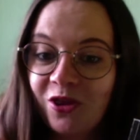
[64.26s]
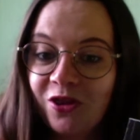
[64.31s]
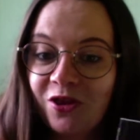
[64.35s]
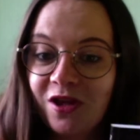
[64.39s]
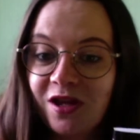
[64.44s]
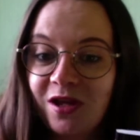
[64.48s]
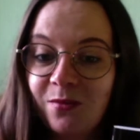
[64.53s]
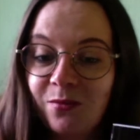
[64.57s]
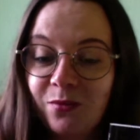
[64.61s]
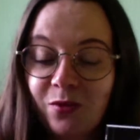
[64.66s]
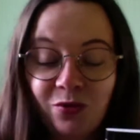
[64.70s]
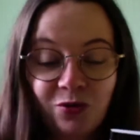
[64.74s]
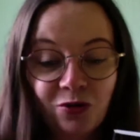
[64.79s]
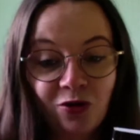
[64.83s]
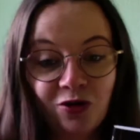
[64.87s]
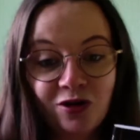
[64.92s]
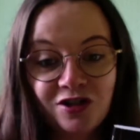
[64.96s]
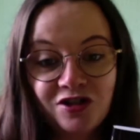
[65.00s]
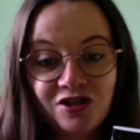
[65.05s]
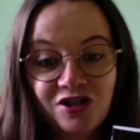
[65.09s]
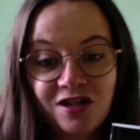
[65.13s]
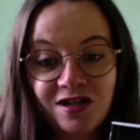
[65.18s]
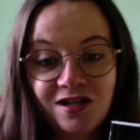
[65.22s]
the
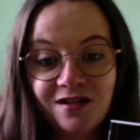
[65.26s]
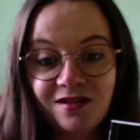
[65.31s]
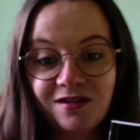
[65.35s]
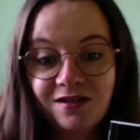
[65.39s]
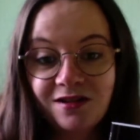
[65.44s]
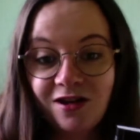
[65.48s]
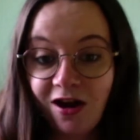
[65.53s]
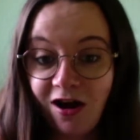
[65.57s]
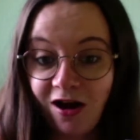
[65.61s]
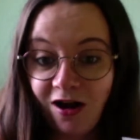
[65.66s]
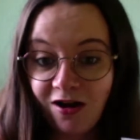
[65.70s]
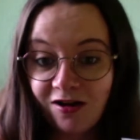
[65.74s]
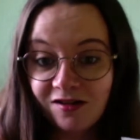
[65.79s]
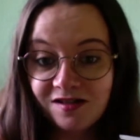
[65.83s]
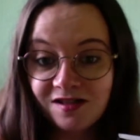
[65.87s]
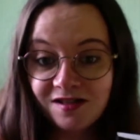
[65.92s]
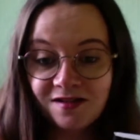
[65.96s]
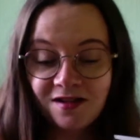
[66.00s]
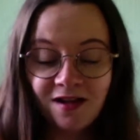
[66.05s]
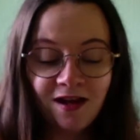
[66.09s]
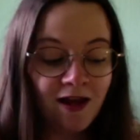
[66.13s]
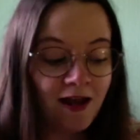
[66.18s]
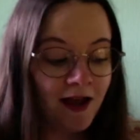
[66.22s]
Moonology cards,
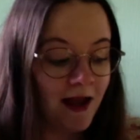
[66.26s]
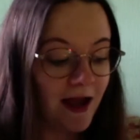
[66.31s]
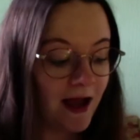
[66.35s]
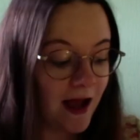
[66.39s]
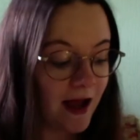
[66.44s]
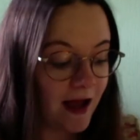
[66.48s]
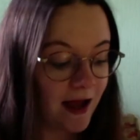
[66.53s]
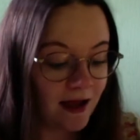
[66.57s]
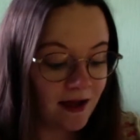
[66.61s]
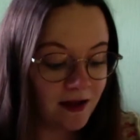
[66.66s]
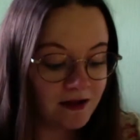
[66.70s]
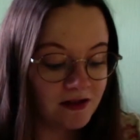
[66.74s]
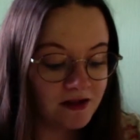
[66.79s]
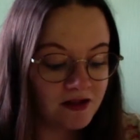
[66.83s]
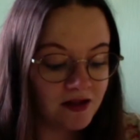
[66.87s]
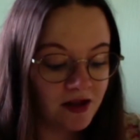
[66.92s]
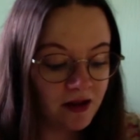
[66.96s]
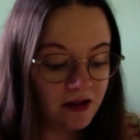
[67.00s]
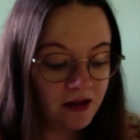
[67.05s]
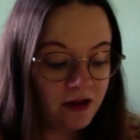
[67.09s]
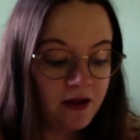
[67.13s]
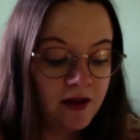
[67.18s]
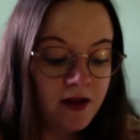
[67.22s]
and
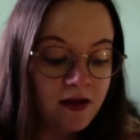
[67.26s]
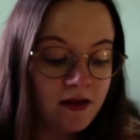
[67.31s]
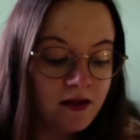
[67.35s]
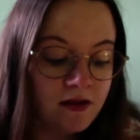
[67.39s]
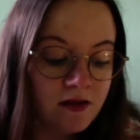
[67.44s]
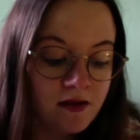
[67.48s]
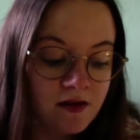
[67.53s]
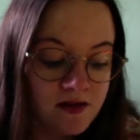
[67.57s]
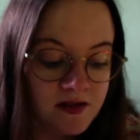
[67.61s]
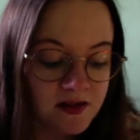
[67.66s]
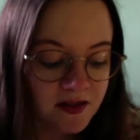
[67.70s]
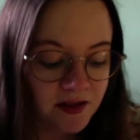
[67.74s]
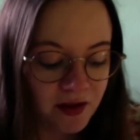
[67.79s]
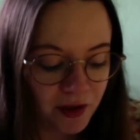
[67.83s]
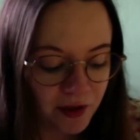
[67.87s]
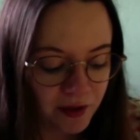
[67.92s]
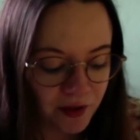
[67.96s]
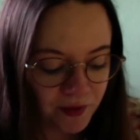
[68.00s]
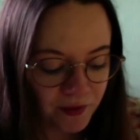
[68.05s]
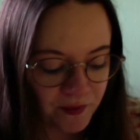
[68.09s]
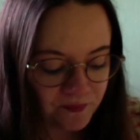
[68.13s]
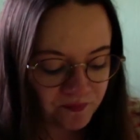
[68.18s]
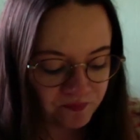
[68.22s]
these
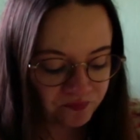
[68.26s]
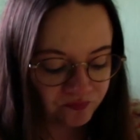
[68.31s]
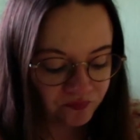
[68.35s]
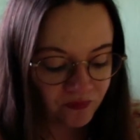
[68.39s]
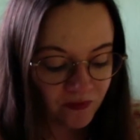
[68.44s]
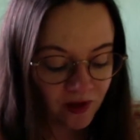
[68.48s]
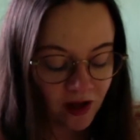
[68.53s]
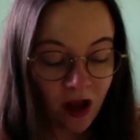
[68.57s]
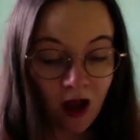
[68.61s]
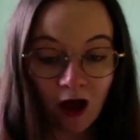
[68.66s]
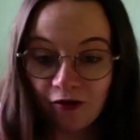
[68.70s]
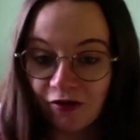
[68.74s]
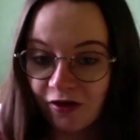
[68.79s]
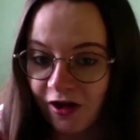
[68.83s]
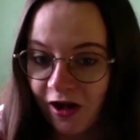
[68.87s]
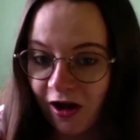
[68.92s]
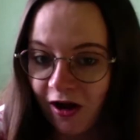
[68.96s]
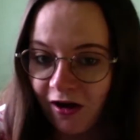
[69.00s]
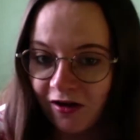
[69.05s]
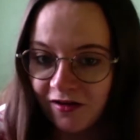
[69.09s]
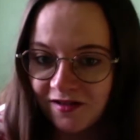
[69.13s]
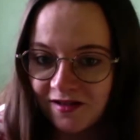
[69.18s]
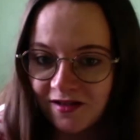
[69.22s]
are the
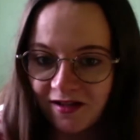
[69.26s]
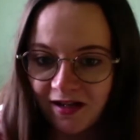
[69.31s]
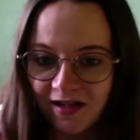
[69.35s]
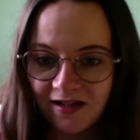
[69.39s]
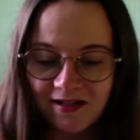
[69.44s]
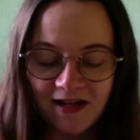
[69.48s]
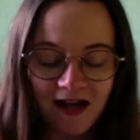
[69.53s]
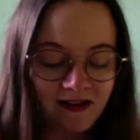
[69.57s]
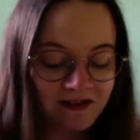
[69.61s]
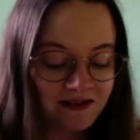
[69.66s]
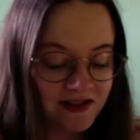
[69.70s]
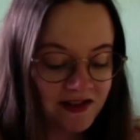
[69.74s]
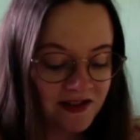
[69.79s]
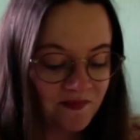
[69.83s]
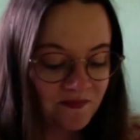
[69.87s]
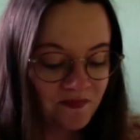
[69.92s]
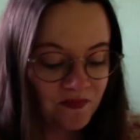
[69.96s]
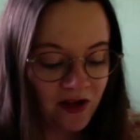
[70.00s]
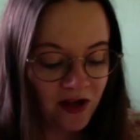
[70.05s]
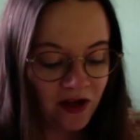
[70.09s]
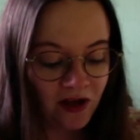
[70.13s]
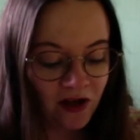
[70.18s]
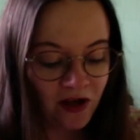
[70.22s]
cards that I dealt.
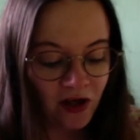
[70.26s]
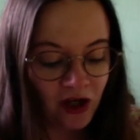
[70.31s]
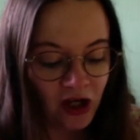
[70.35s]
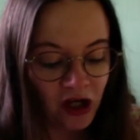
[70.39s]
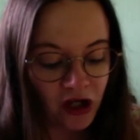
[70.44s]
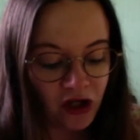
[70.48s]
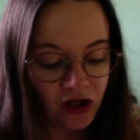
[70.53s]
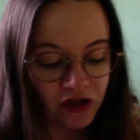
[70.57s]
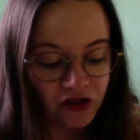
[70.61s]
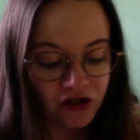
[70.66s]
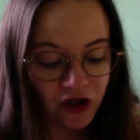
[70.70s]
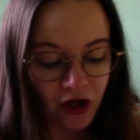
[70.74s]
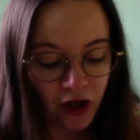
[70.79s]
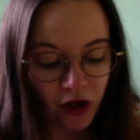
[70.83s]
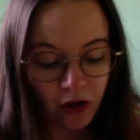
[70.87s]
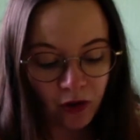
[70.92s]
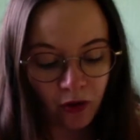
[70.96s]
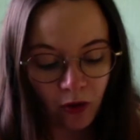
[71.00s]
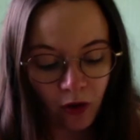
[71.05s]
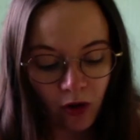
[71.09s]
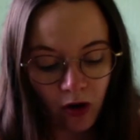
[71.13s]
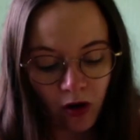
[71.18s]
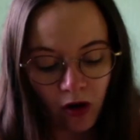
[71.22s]

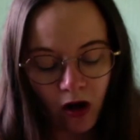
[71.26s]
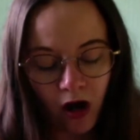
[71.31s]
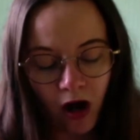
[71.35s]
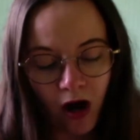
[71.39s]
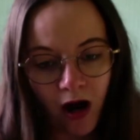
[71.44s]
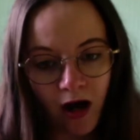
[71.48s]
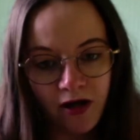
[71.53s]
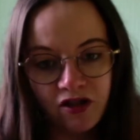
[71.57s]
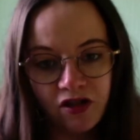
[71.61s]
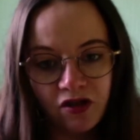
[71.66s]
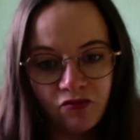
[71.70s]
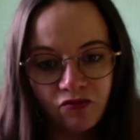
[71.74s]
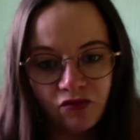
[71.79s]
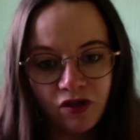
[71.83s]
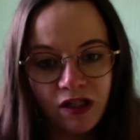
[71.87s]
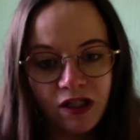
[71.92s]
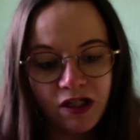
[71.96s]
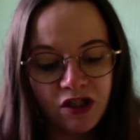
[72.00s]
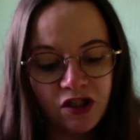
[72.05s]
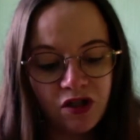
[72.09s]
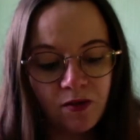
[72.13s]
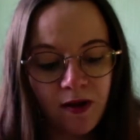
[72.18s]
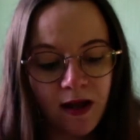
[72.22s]
So I don't really
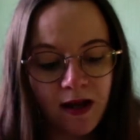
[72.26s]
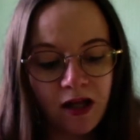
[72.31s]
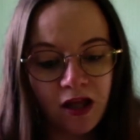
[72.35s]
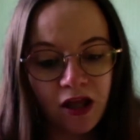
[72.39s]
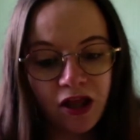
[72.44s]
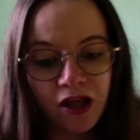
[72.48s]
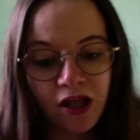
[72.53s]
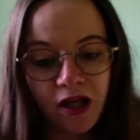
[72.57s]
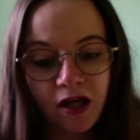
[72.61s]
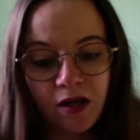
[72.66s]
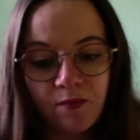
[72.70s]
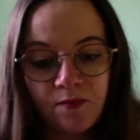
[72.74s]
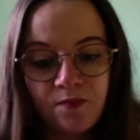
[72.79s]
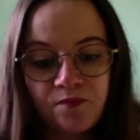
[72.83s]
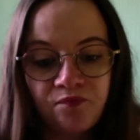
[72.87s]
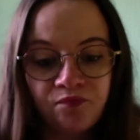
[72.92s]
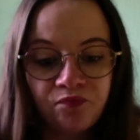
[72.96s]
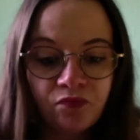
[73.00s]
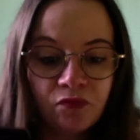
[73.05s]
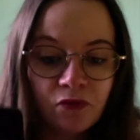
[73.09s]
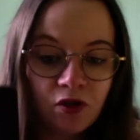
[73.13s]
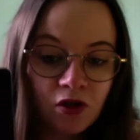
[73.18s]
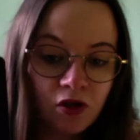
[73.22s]
do anything
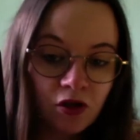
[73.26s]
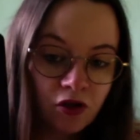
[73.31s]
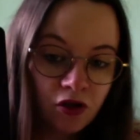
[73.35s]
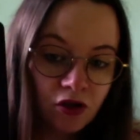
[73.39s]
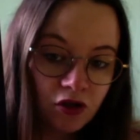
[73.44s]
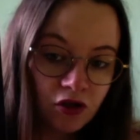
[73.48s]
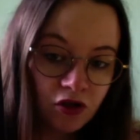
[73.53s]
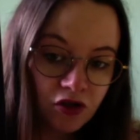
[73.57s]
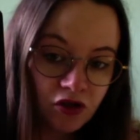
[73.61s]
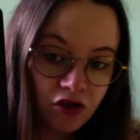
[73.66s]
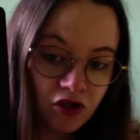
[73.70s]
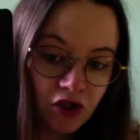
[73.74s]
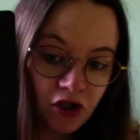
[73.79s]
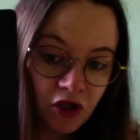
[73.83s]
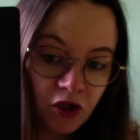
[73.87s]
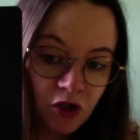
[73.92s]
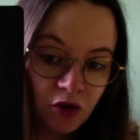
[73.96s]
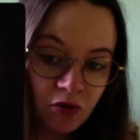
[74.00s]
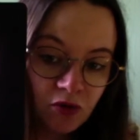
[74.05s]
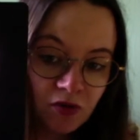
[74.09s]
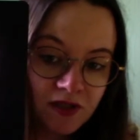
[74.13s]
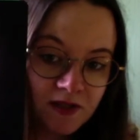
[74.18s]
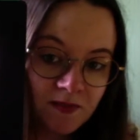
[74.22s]

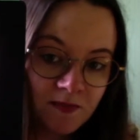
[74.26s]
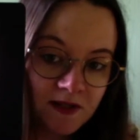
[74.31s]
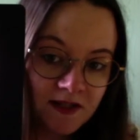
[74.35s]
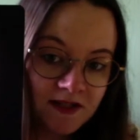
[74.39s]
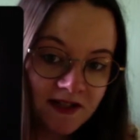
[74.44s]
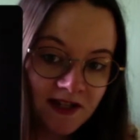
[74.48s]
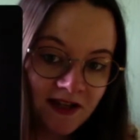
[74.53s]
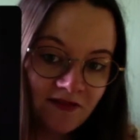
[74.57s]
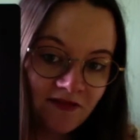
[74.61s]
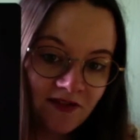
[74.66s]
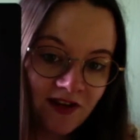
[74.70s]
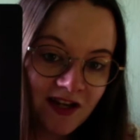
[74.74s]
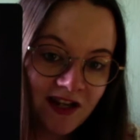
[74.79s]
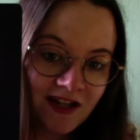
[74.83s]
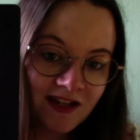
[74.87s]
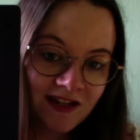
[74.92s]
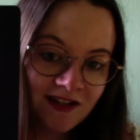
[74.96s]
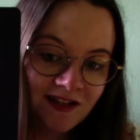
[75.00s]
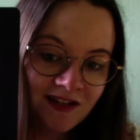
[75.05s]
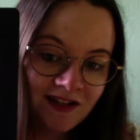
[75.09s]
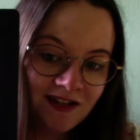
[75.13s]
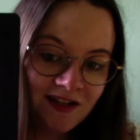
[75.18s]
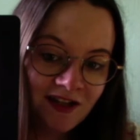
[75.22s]
too
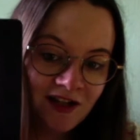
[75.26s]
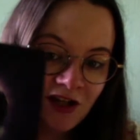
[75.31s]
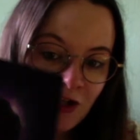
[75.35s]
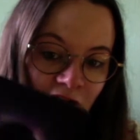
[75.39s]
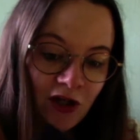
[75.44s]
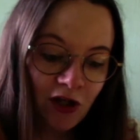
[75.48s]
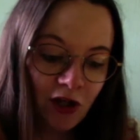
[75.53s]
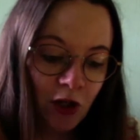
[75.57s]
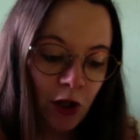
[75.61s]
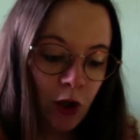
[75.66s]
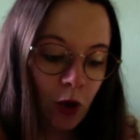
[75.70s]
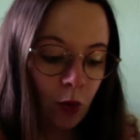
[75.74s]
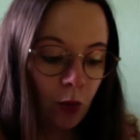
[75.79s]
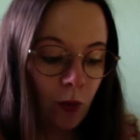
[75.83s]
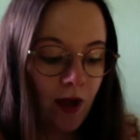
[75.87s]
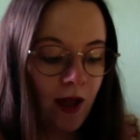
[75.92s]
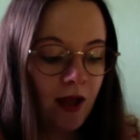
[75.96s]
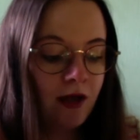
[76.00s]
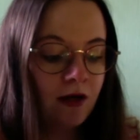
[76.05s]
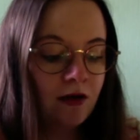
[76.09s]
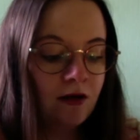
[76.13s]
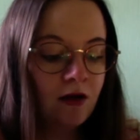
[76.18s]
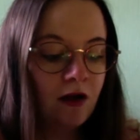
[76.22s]
specific
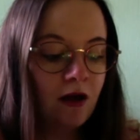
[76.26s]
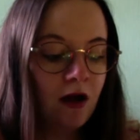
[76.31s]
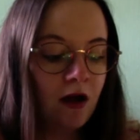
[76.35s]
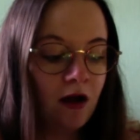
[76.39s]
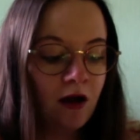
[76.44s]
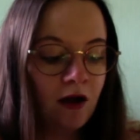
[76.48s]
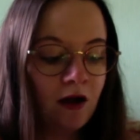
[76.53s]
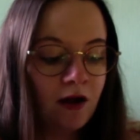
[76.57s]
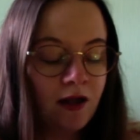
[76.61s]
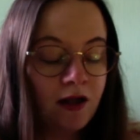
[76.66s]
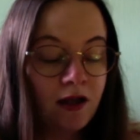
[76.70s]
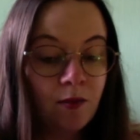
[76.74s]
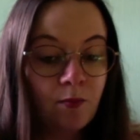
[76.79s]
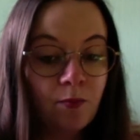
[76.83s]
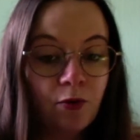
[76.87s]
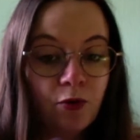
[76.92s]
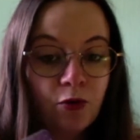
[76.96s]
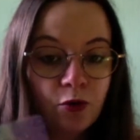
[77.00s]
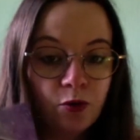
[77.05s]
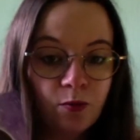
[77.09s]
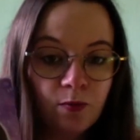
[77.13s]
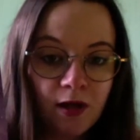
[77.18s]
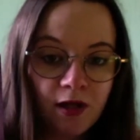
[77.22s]
when I
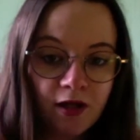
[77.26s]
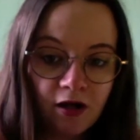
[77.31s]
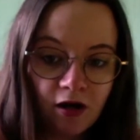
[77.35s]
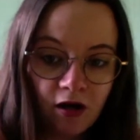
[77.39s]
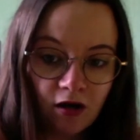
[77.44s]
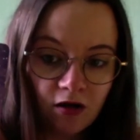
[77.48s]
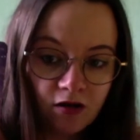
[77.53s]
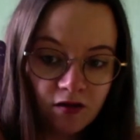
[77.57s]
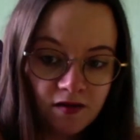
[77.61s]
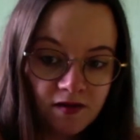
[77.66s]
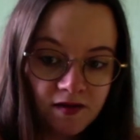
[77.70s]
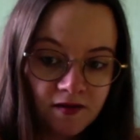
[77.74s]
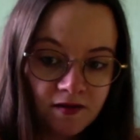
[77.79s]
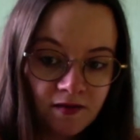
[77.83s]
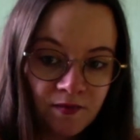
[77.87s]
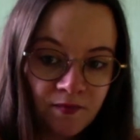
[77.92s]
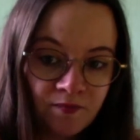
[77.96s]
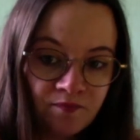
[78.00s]
pull my cards.